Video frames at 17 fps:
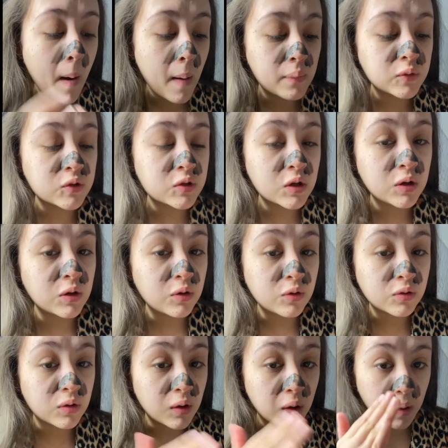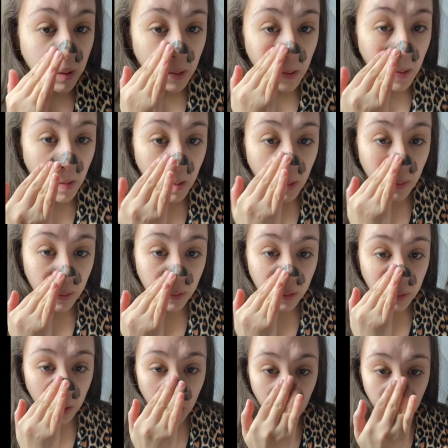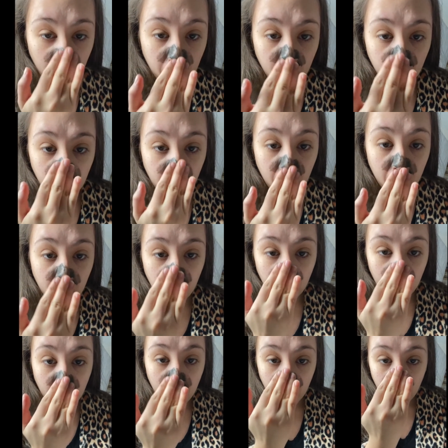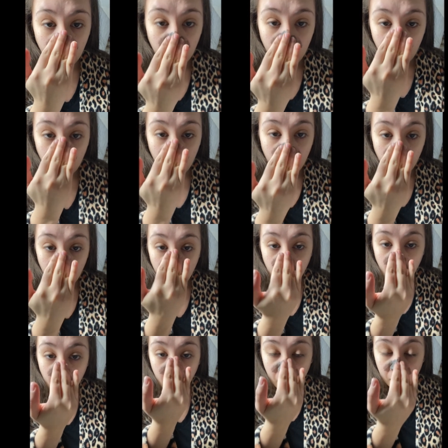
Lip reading: I'm just gonna use it like in this area where I